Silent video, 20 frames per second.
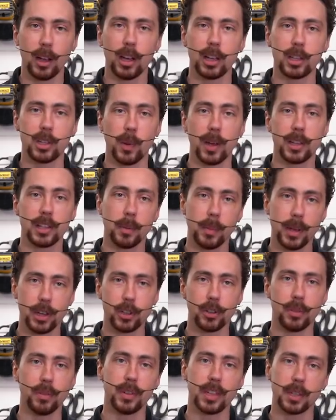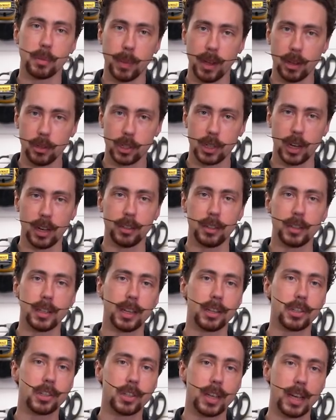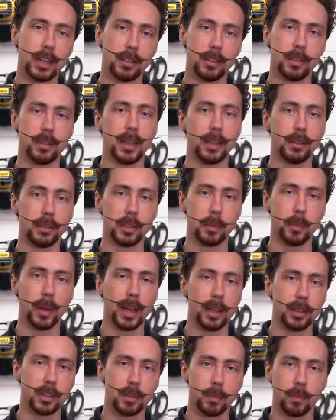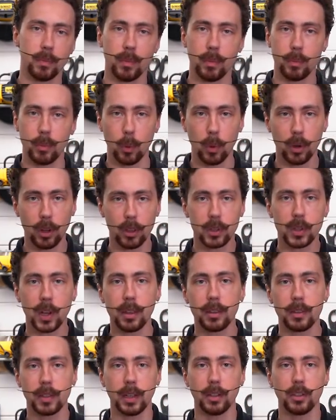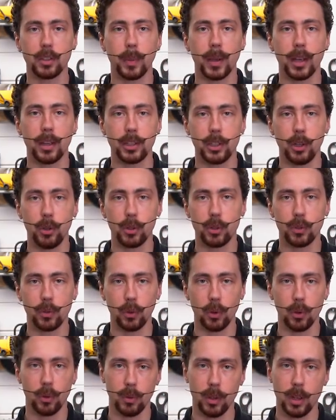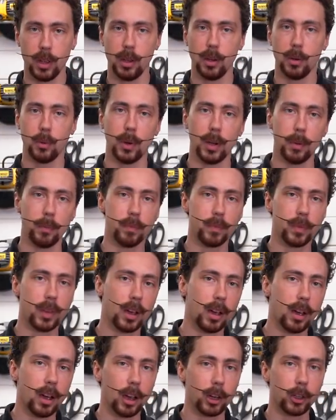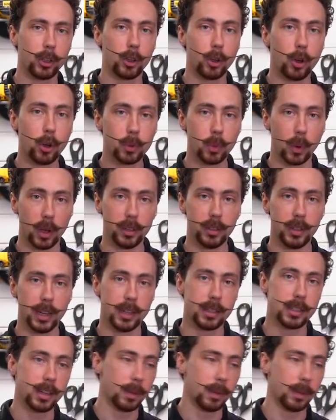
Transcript: So as I mentioned, this mouse sander takes standard Delta pads. But what are those other Delta pads used for? Well, a good one is